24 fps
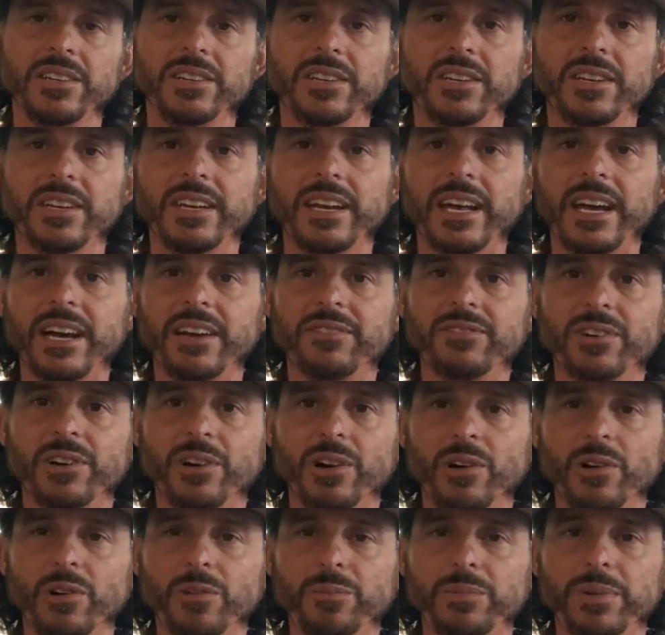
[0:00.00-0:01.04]
you can have your
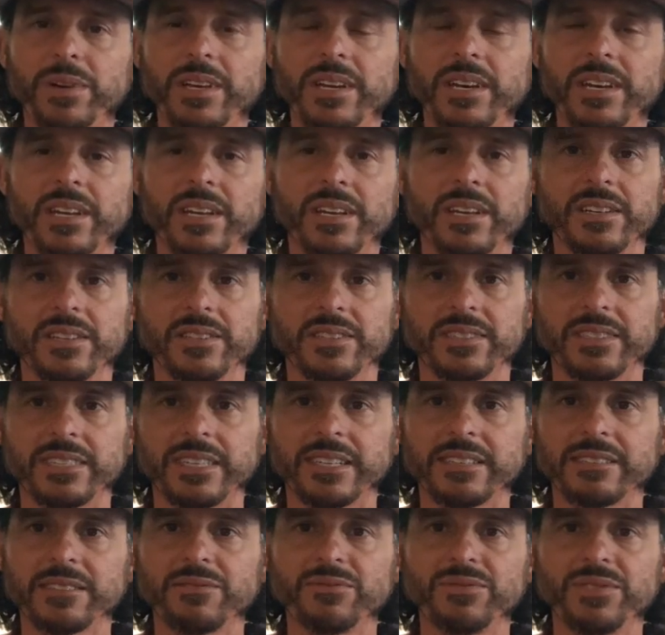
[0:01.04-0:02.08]
open
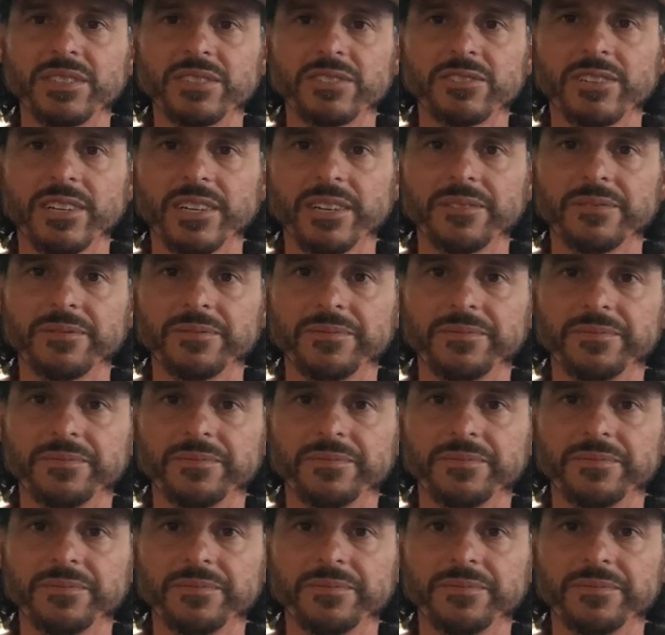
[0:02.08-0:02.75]
6th and 5th string.